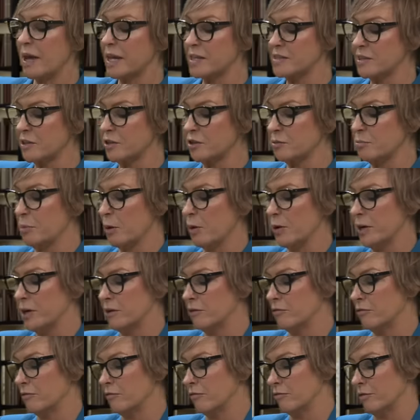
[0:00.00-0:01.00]
makes a good
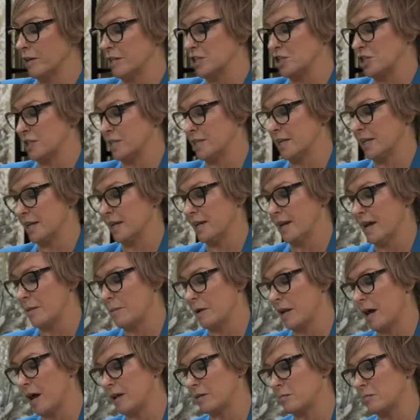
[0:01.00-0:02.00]
point, Richard.
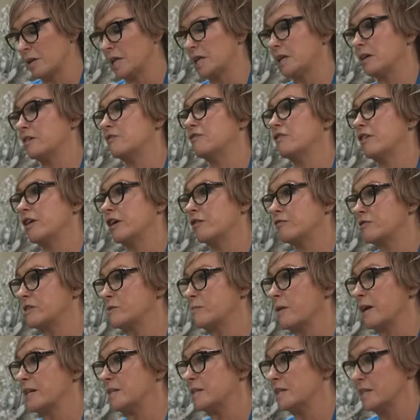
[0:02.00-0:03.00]
Lemonada Media, very
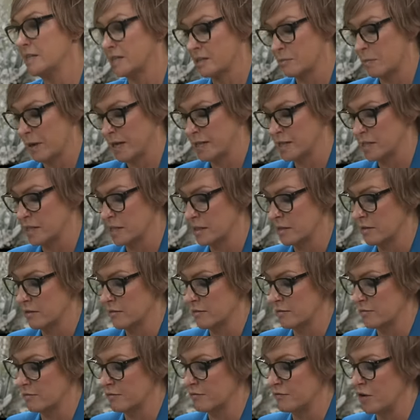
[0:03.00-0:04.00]
respected independent
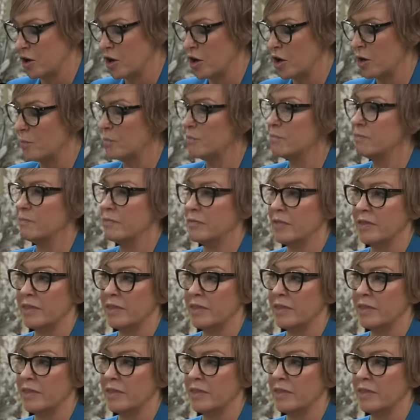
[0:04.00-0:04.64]
firm.